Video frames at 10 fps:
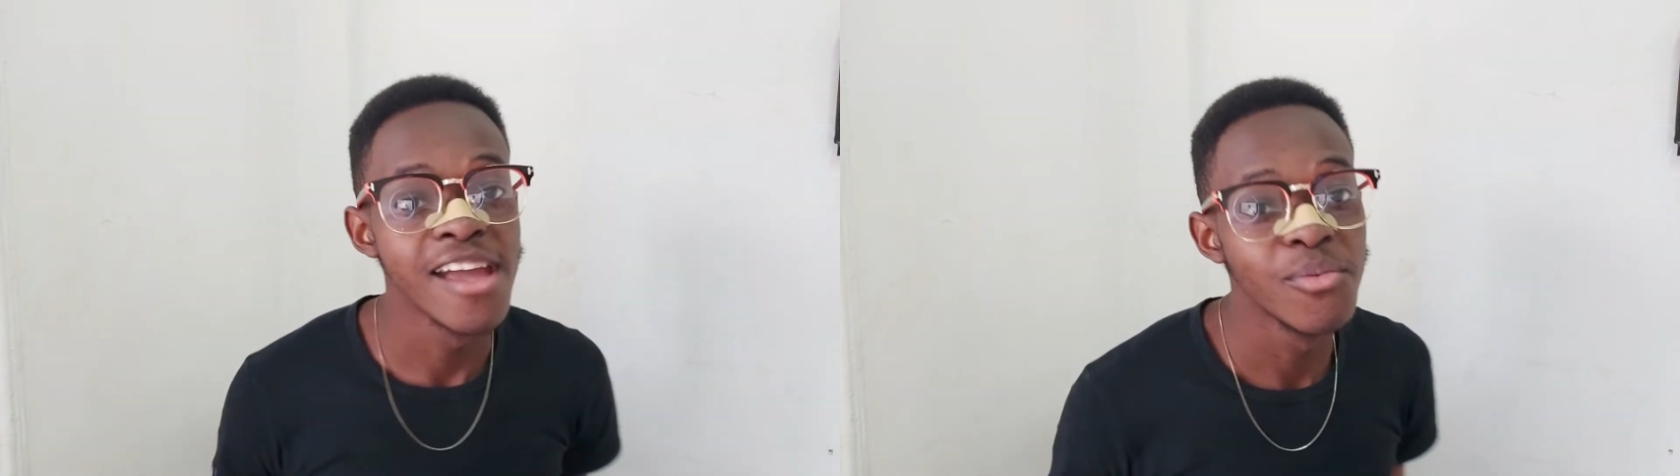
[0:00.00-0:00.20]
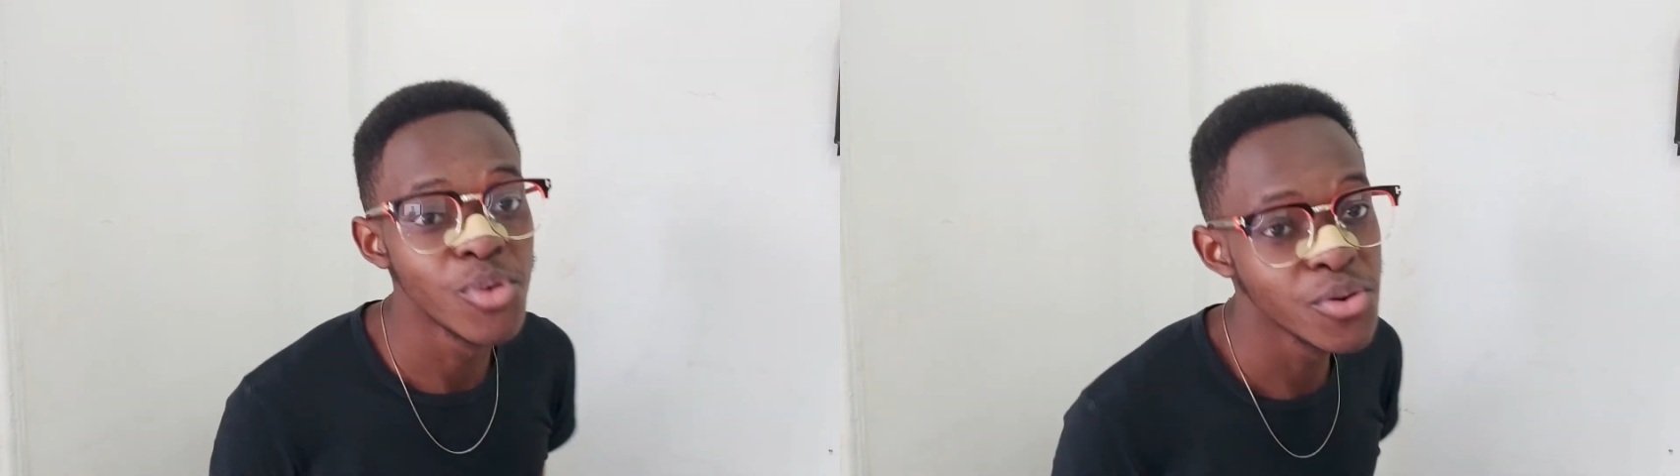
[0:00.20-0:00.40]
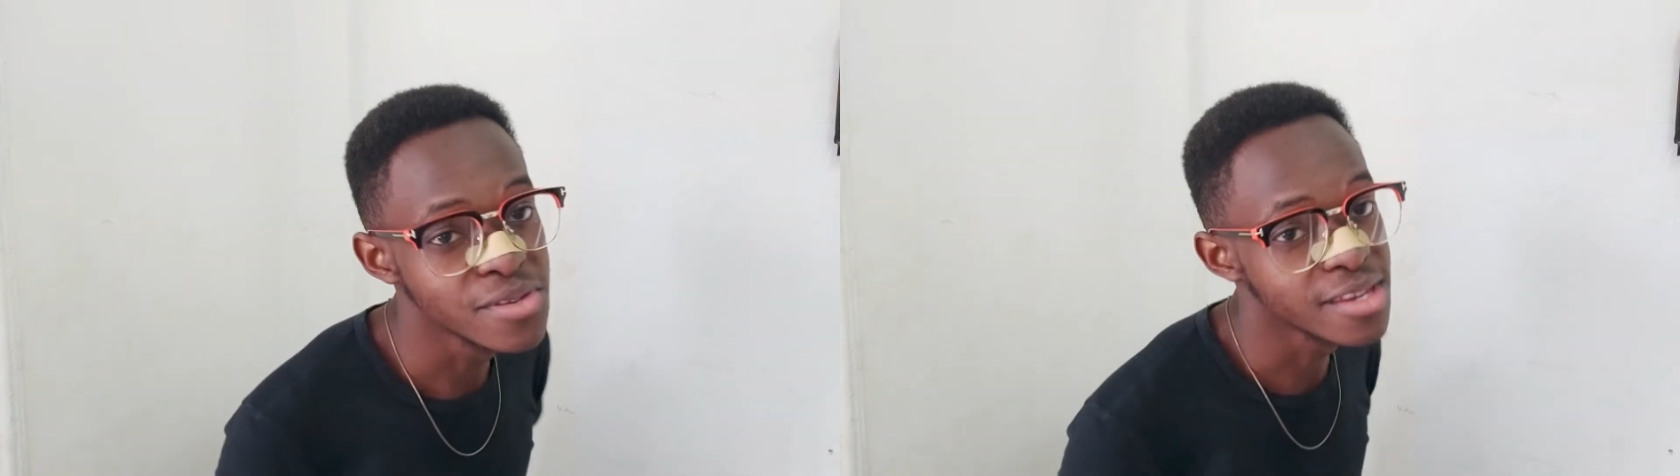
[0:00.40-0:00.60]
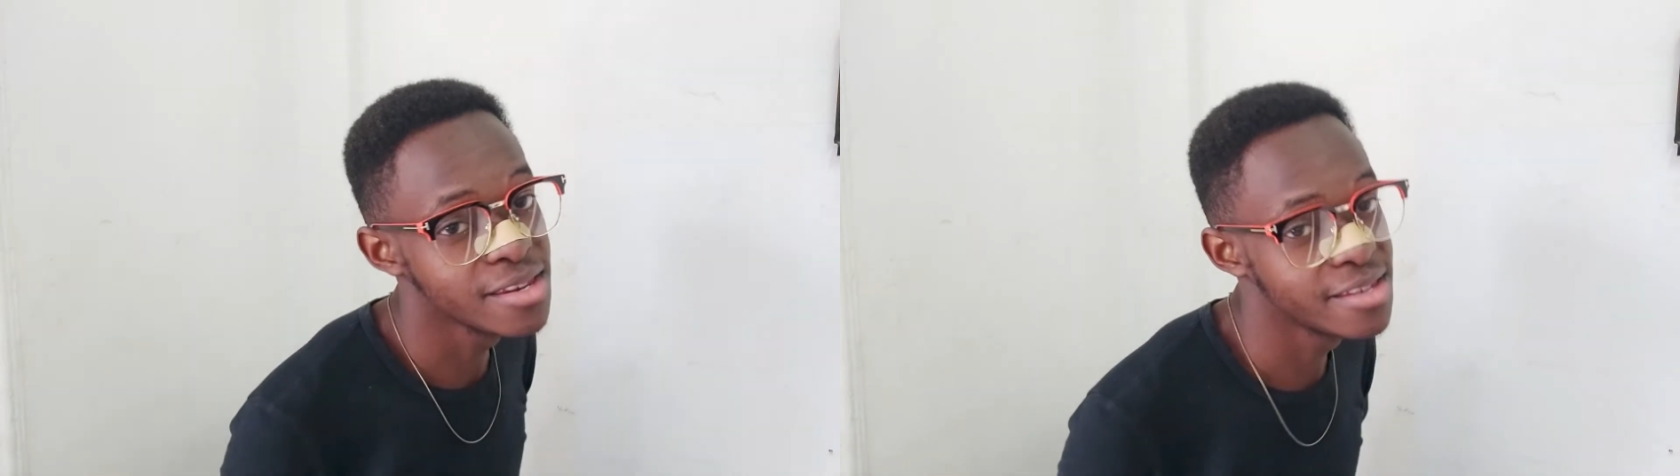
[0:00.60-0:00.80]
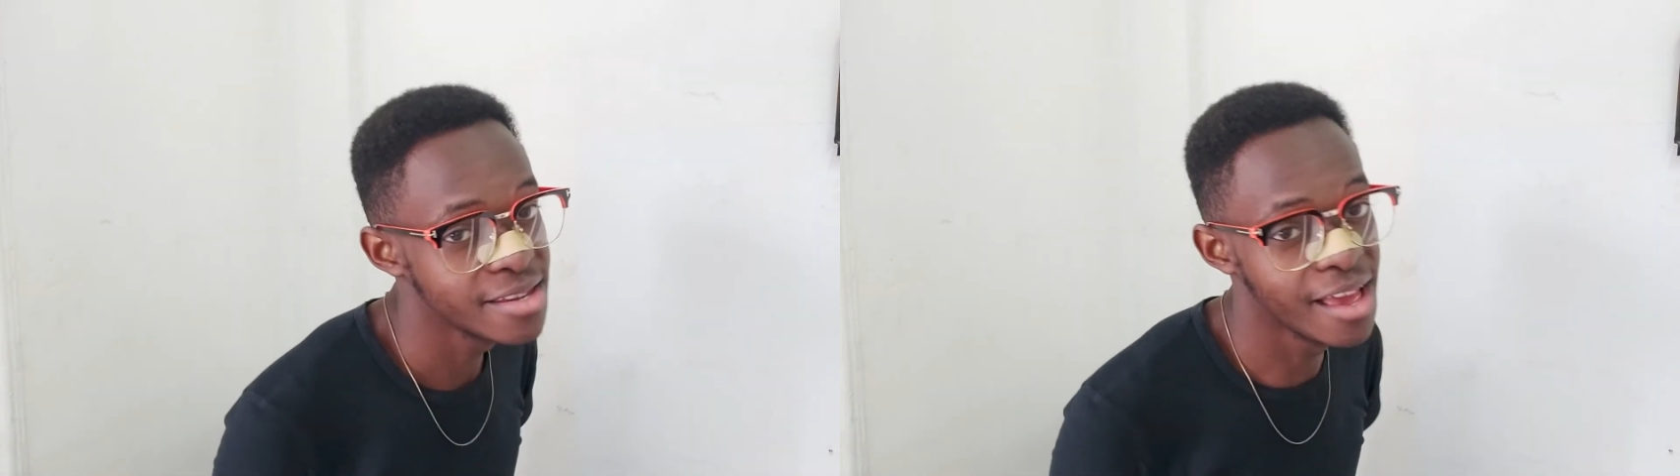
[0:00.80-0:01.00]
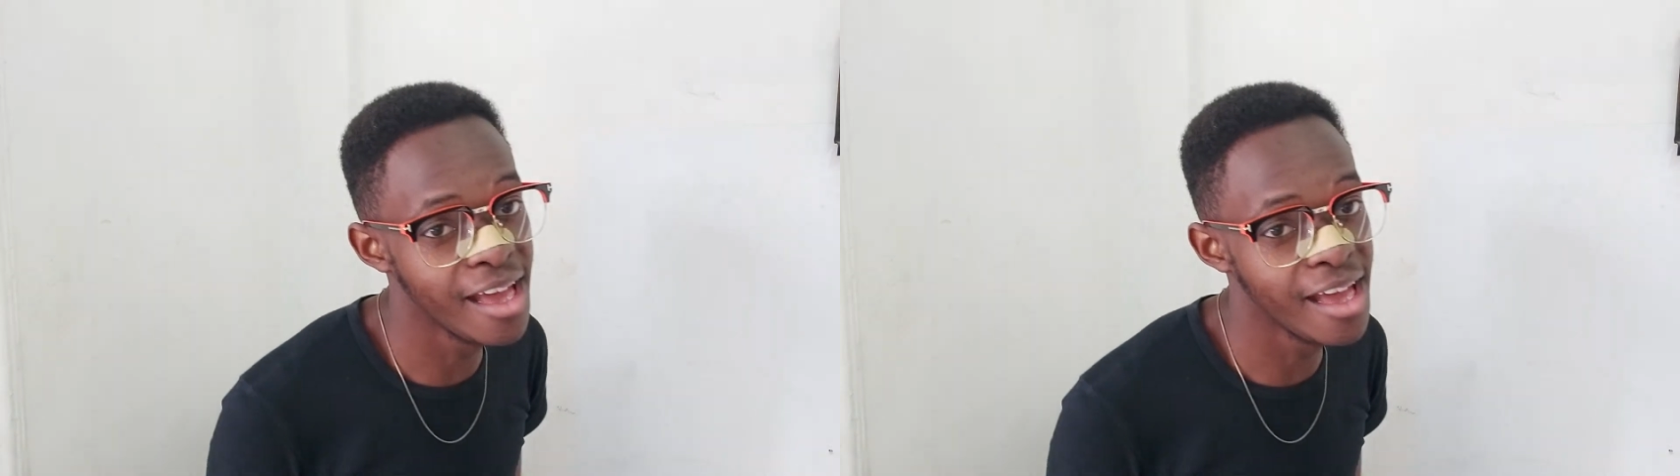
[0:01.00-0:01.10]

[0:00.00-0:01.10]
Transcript: He brews it.